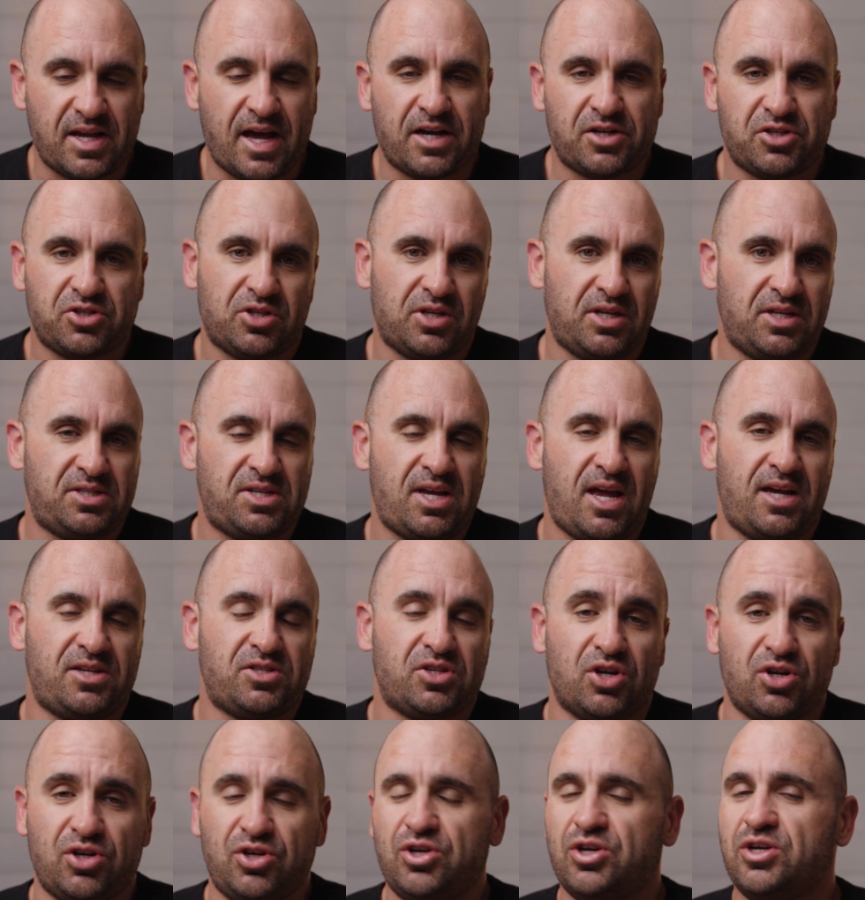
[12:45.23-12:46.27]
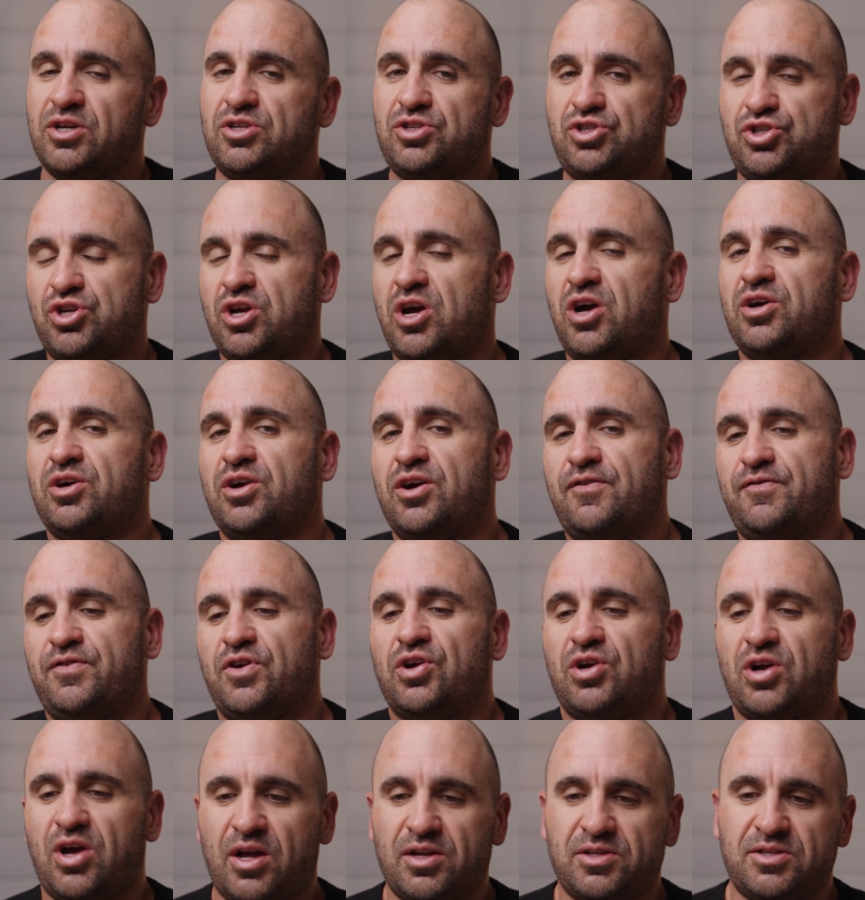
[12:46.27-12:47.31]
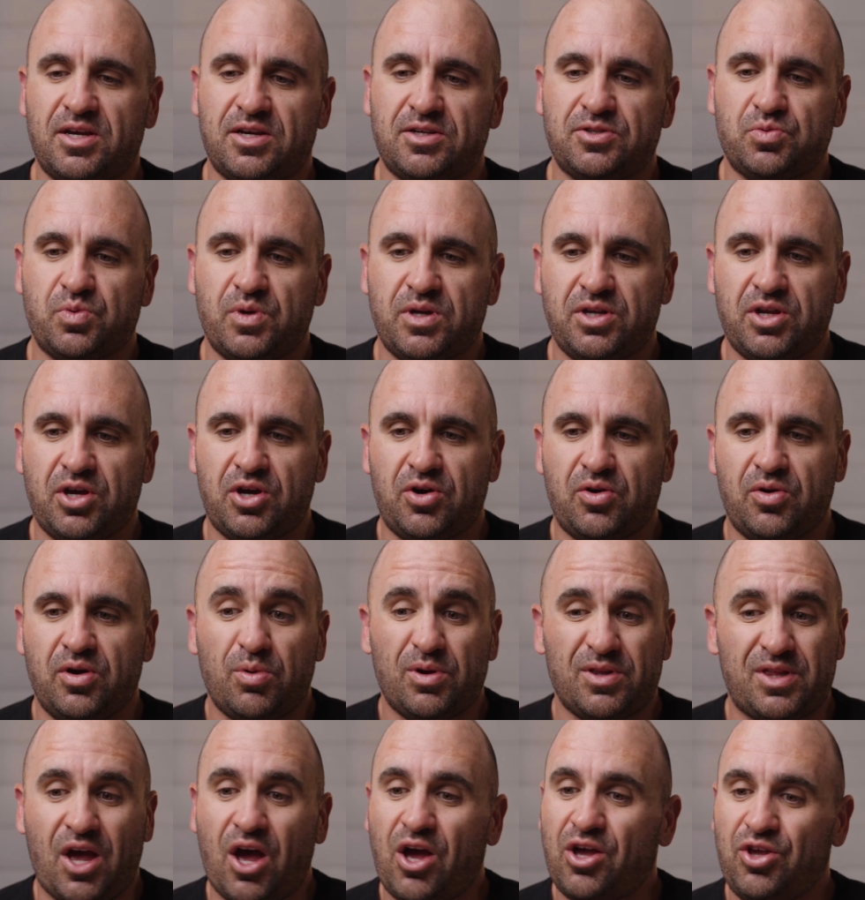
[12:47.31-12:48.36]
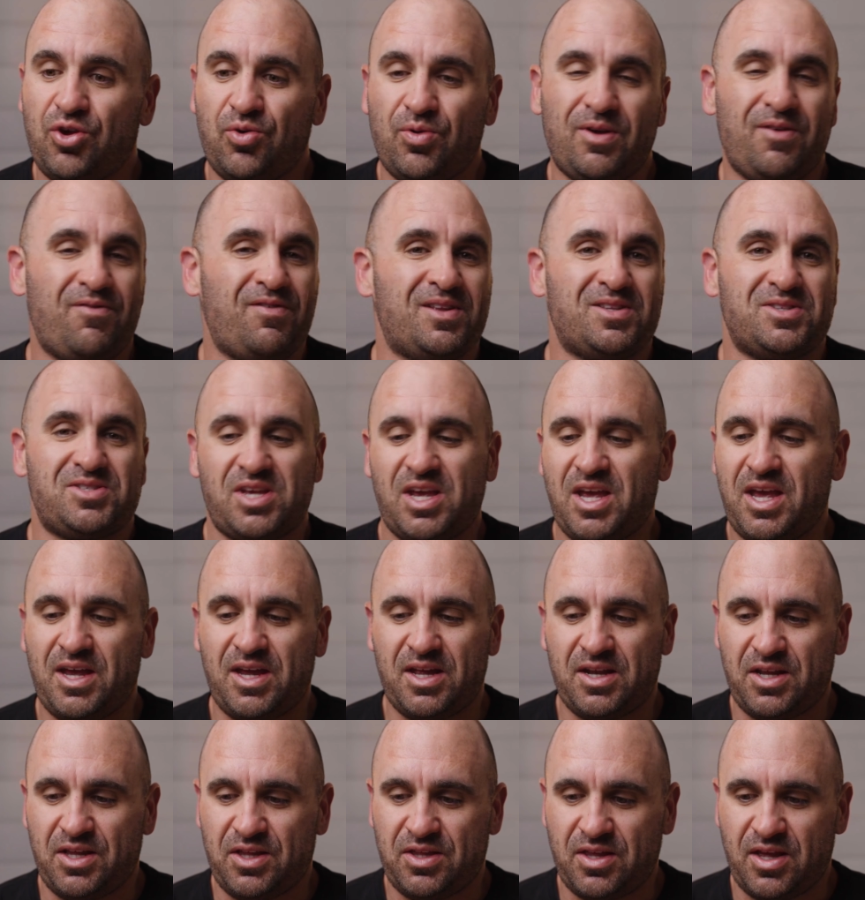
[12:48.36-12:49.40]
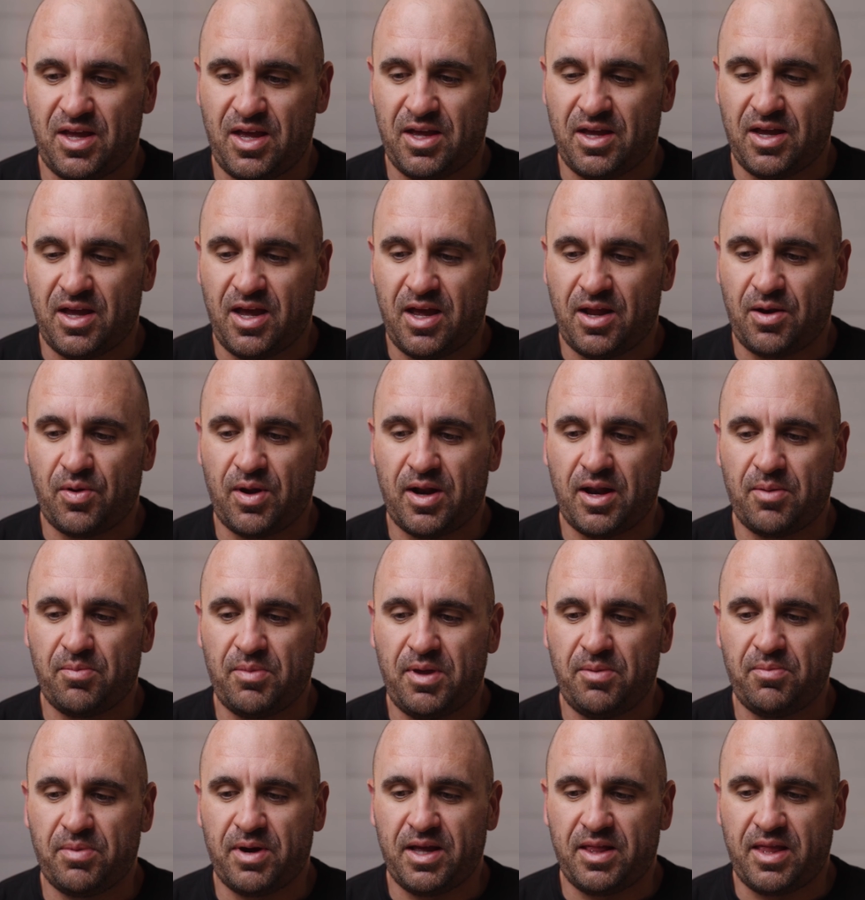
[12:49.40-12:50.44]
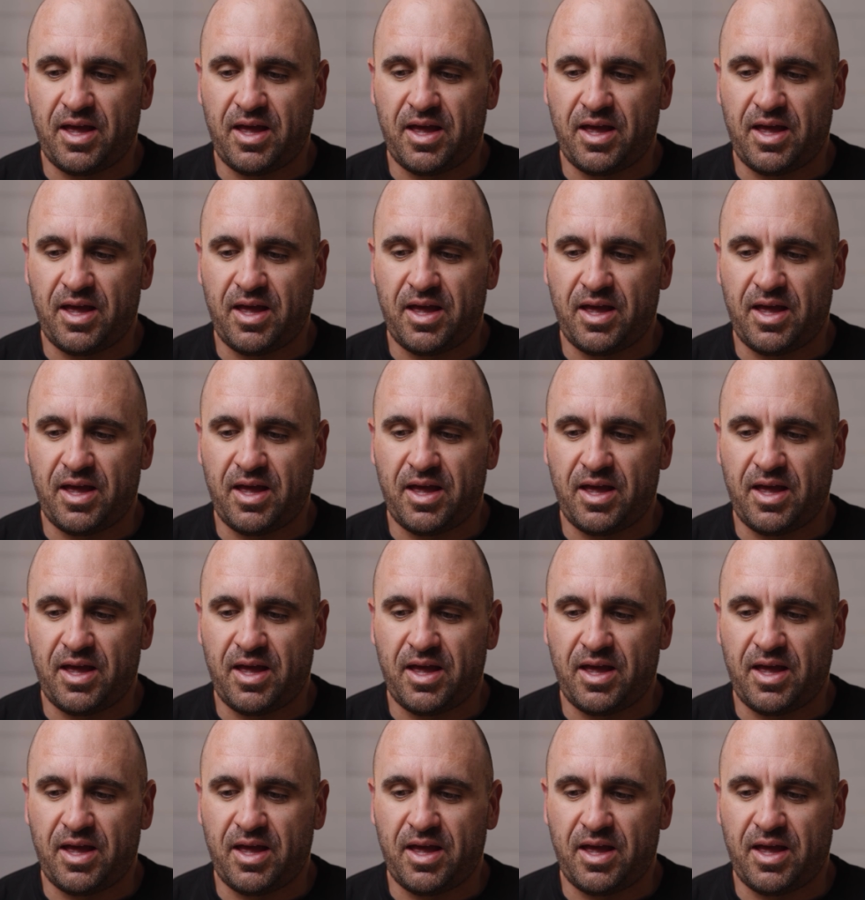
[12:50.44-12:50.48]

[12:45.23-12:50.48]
actually takes a good chunk of your context window without you even saying anything. And what I mean by